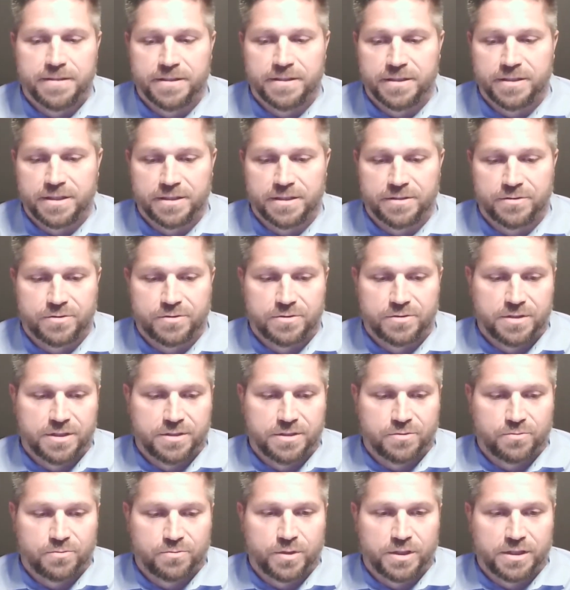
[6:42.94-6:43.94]

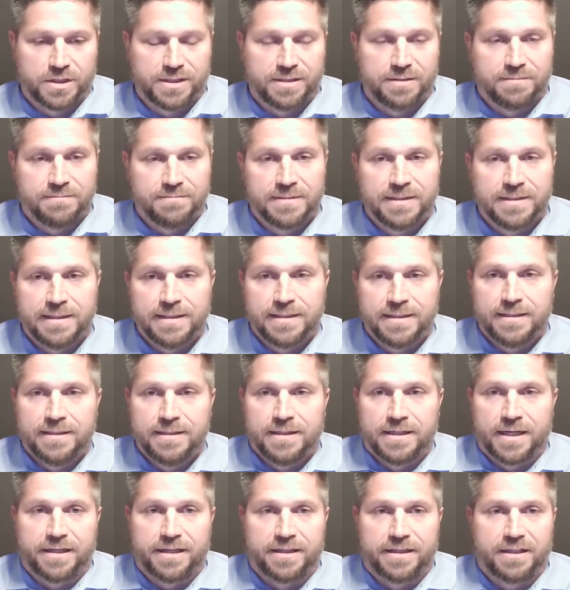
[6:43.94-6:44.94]
is really,
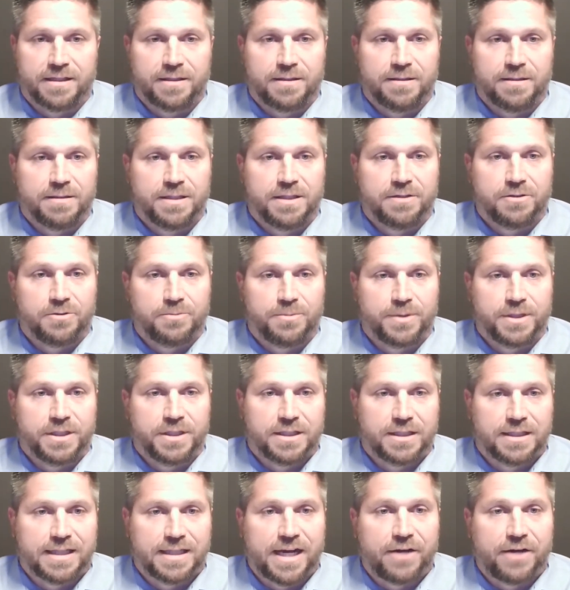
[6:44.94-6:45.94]
I think, either
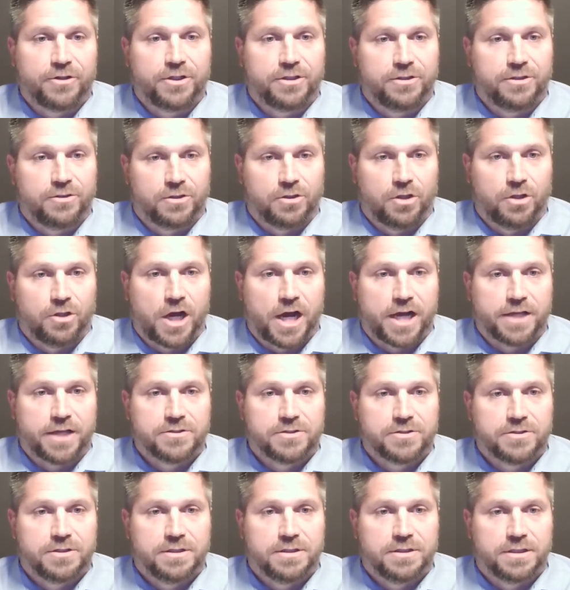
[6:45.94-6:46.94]
being clouded or
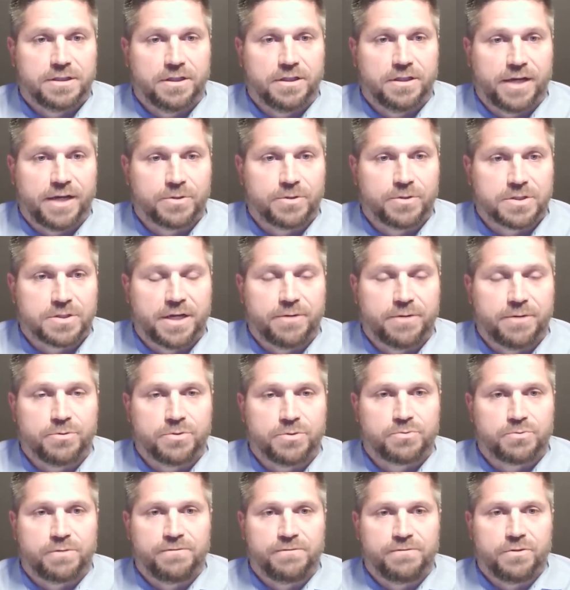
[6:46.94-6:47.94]
lost. I
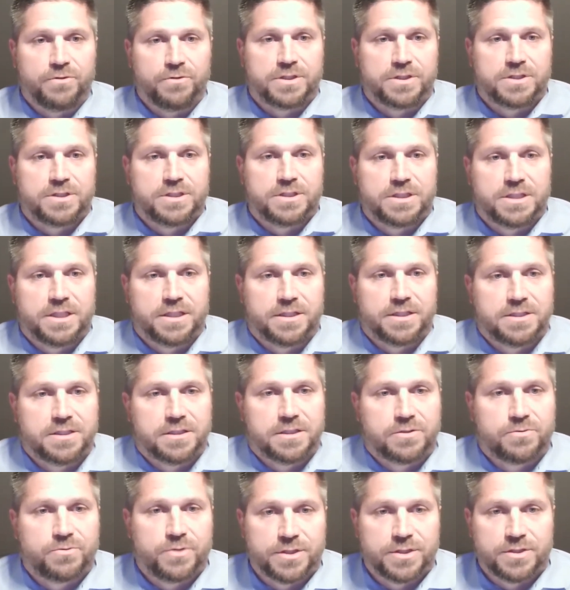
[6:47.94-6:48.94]
was reviewing
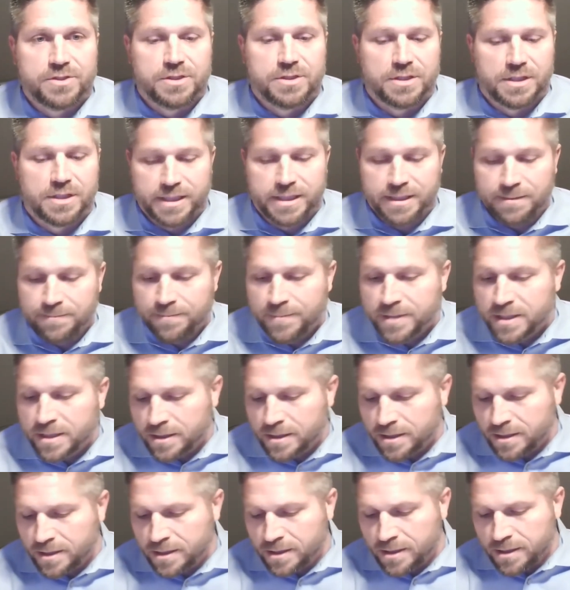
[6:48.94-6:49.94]
statistics recently
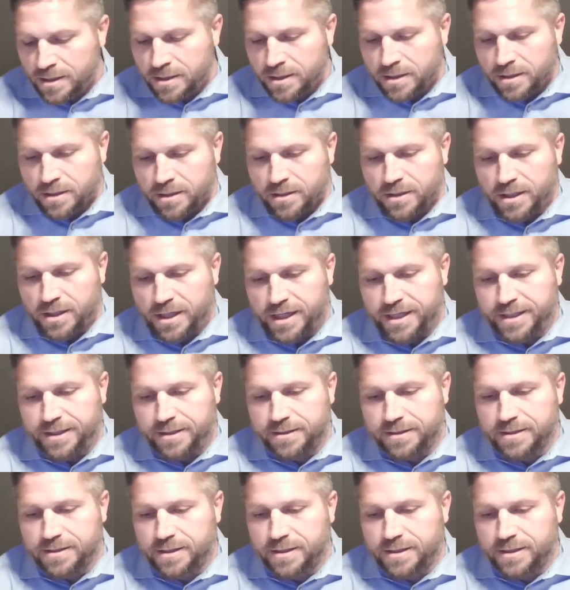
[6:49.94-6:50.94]

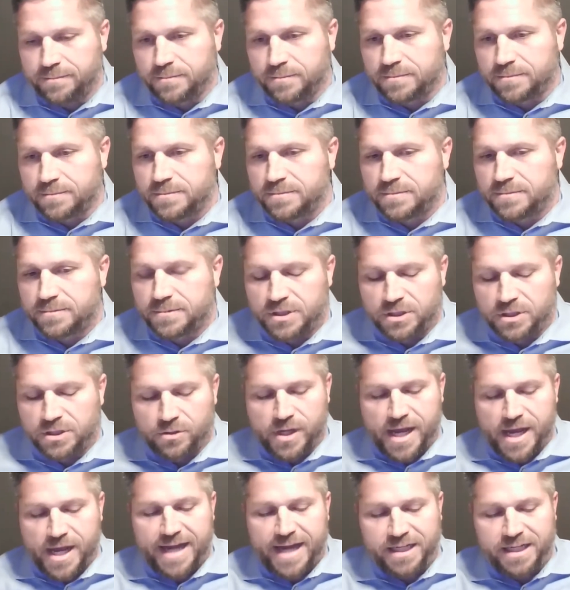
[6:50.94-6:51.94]
on
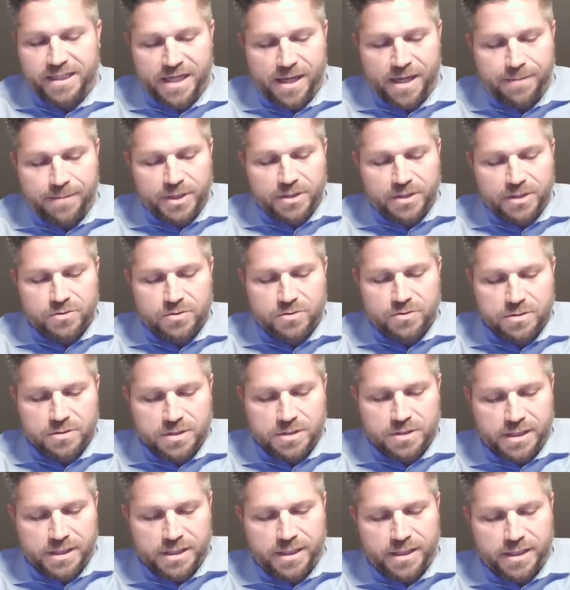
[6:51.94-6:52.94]
academics
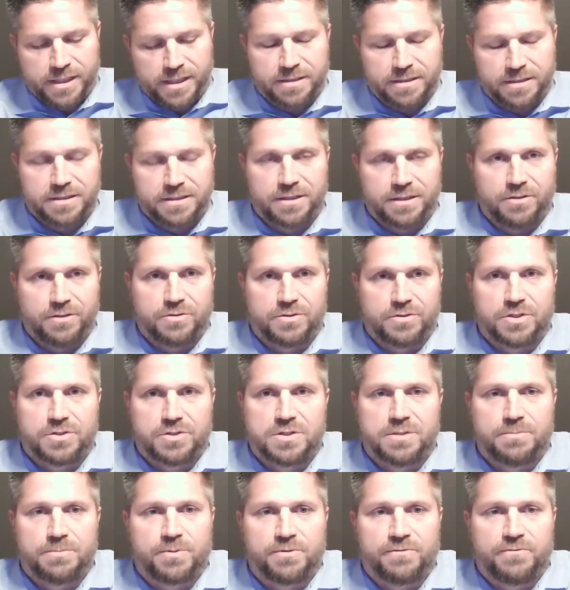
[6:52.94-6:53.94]
and on
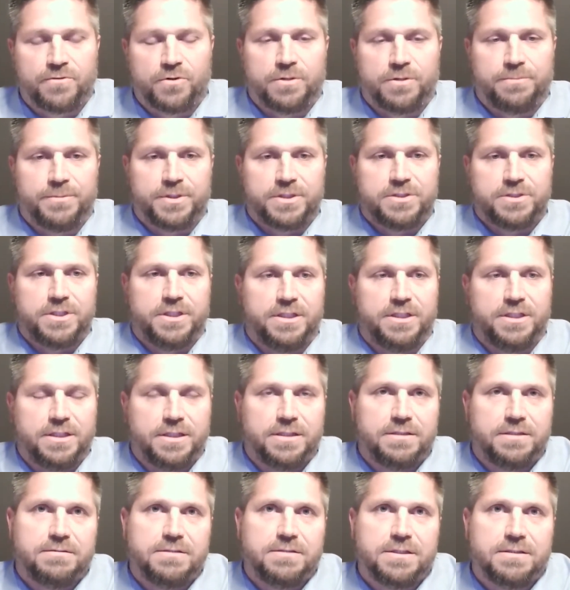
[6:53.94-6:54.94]
just the performance, and